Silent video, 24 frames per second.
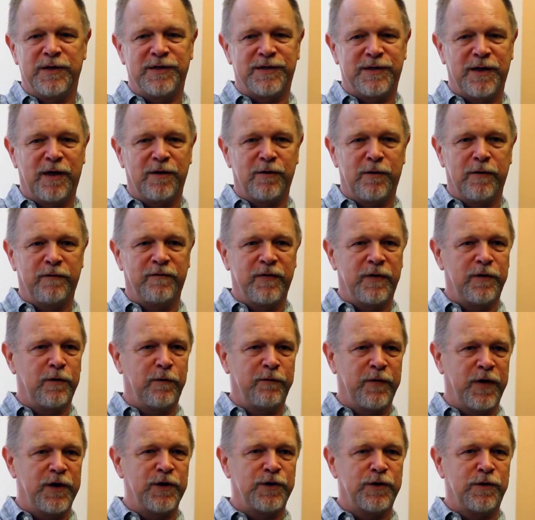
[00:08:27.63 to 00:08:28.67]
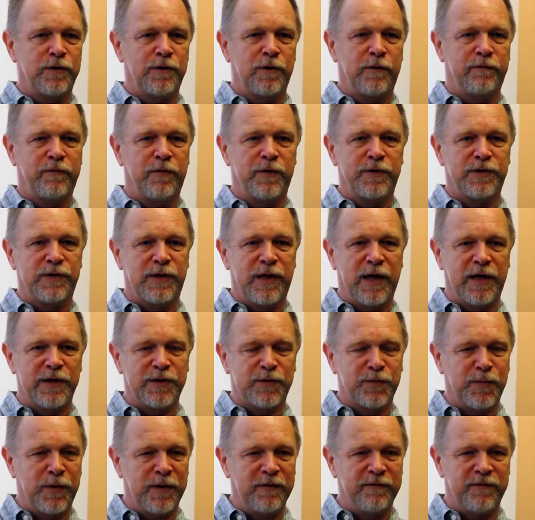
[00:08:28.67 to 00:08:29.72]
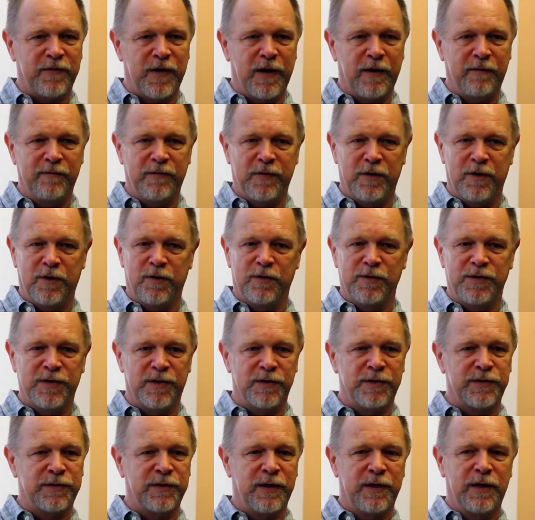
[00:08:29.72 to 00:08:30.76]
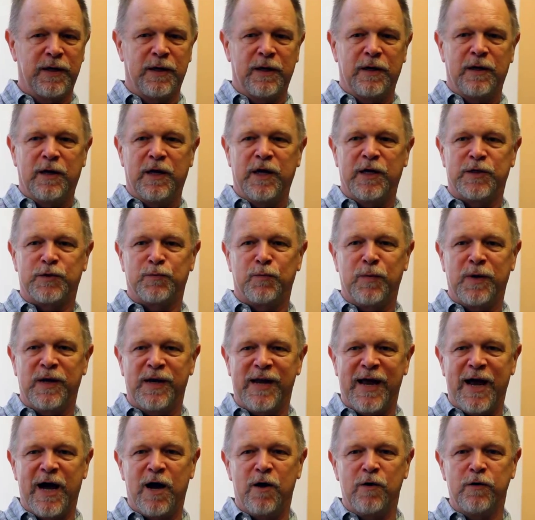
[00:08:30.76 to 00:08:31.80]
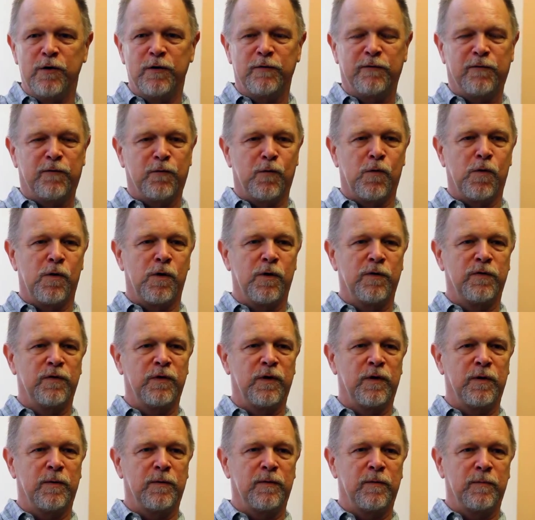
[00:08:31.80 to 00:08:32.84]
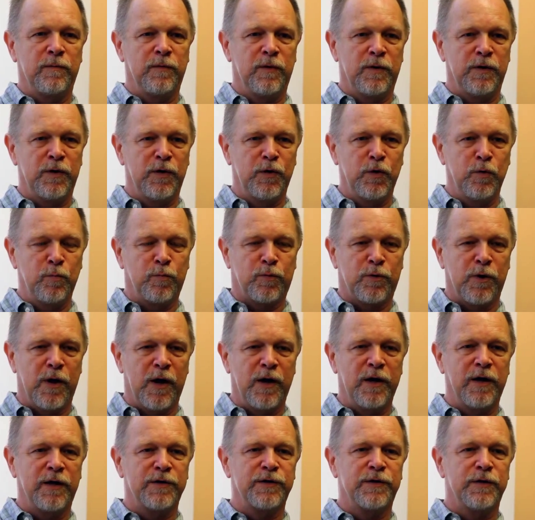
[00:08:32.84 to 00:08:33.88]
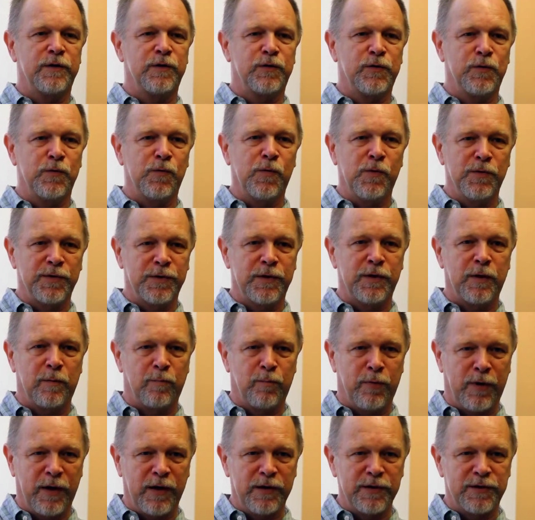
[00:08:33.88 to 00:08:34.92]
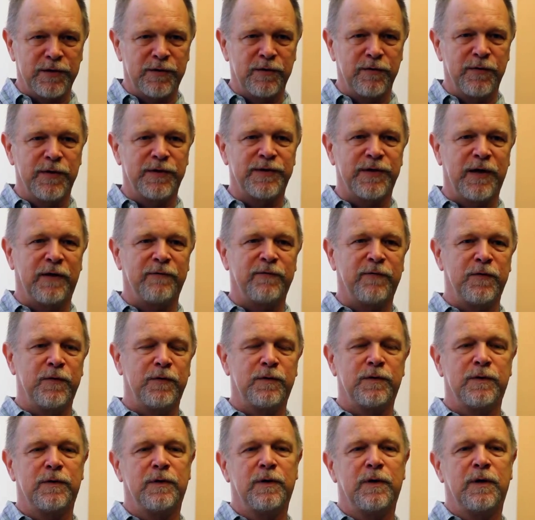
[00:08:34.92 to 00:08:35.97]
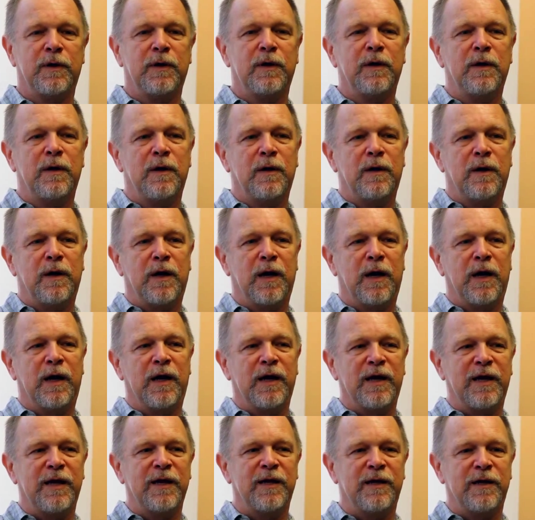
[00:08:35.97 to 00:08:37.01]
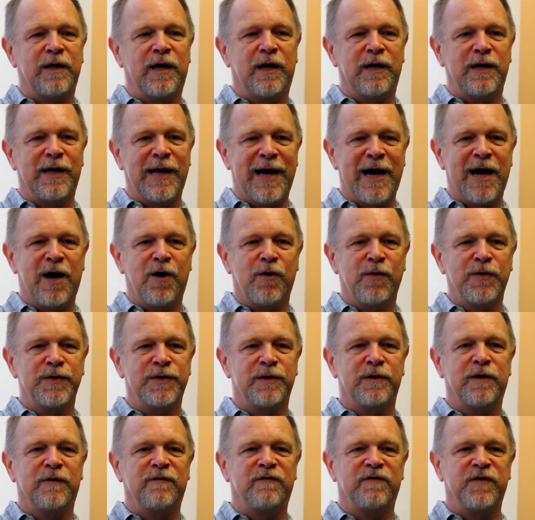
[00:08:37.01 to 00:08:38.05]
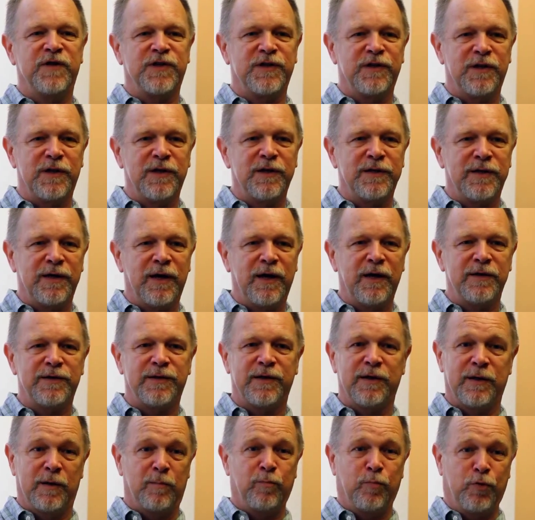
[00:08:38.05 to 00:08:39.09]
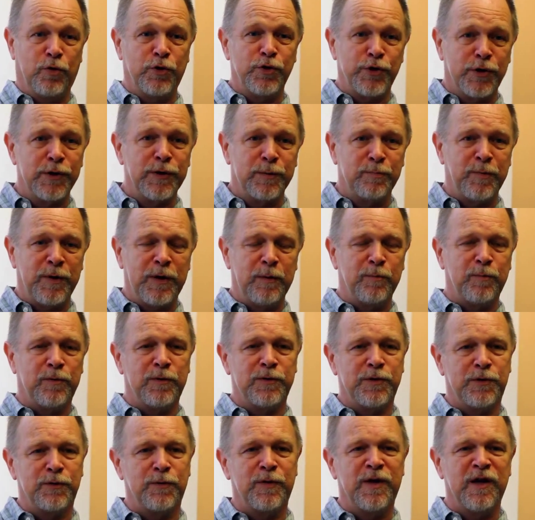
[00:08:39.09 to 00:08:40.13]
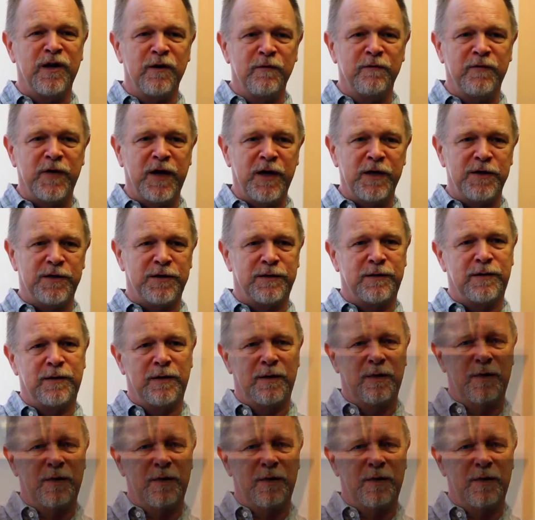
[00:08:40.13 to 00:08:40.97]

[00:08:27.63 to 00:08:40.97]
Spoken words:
a center of innovation over its last 25 years. It's renowned for the new products and tools that it brings to this effort. It allows and it facilitates and it pushes people to innovate.